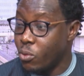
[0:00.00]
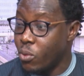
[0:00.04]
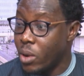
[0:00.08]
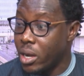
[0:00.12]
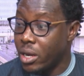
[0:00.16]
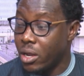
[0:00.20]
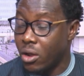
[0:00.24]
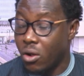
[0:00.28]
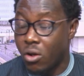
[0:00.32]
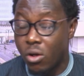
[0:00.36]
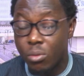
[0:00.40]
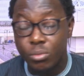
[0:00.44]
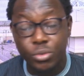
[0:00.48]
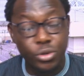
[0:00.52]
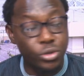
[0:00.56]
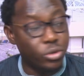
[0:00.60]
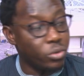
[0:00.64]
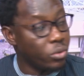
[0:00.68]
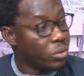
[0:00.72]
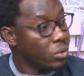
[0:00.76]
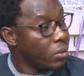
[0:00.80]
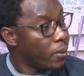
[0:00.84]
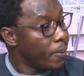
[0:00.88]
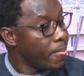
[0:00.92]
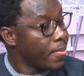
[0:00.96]
when it comes
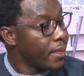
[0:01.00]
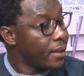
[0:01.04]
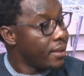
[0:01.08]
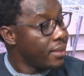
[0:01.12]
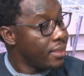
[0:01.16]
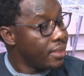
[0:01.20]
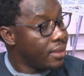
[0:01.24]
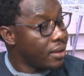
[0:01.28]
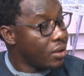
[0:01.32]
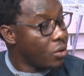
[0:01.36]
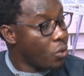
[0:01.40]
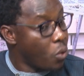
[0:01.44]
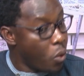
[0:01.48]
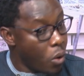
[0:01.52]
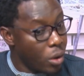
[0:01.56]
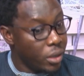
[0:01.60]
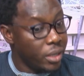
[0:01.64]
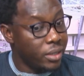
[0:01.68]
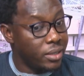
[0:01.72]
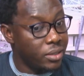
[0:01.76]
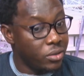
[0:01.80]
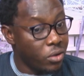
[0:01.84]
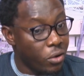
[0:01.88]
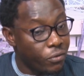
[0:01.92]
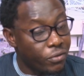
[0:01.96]
to the
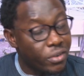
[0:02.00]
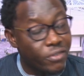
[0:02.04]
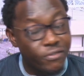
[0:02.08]
quality of